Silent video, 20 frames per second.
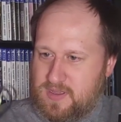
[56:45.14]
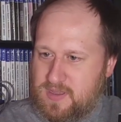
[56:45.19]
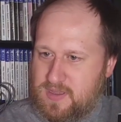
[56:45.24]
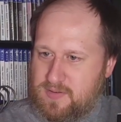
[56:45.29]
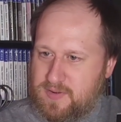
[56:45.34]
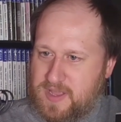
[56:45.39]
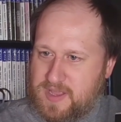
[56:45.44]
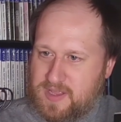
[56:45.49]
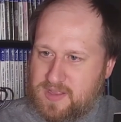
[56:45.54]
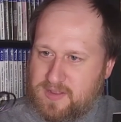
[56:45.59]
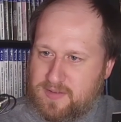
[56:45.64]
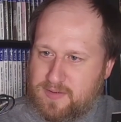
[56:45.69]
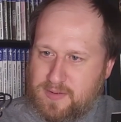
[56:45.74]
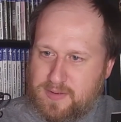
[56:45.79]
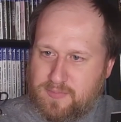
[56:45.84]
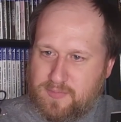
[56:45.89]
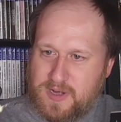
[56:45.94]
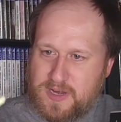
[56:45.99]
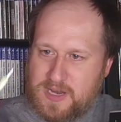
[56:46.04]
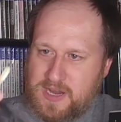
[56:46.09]
like
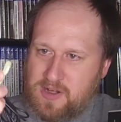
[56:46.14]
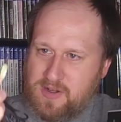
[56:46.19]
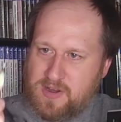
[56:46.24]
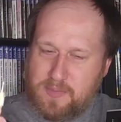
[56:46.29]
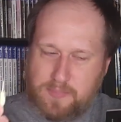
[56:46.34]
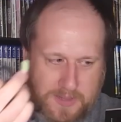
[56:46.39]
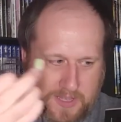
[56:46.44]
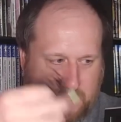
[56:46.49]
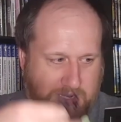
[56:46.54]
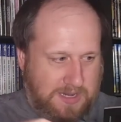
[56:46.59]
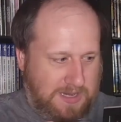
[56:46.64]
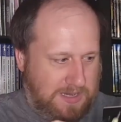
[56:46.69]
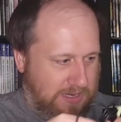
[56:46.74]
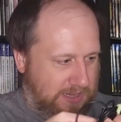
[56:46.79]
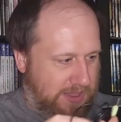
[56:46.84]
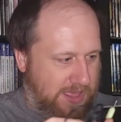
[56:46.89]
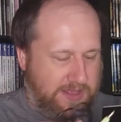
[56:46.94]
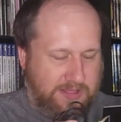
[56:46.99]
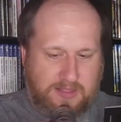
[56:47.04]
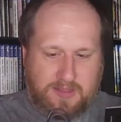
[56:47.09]
right here, you plug it into
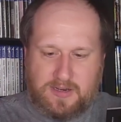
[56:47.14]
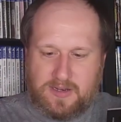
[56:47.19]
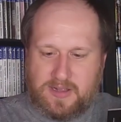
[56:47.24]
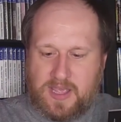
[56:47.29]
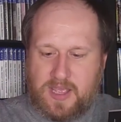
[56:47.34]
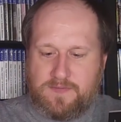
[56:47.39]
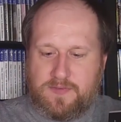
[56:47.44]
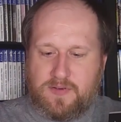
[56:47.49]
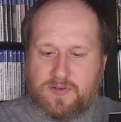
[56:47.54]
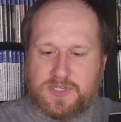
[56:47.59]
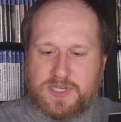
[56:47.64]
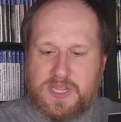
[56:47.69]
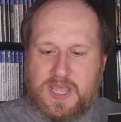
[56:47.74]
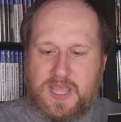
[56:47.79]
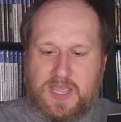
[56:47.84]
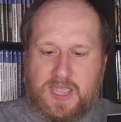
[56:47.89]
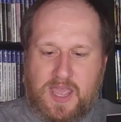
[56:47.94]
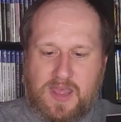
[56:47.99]
like the little headphone jack,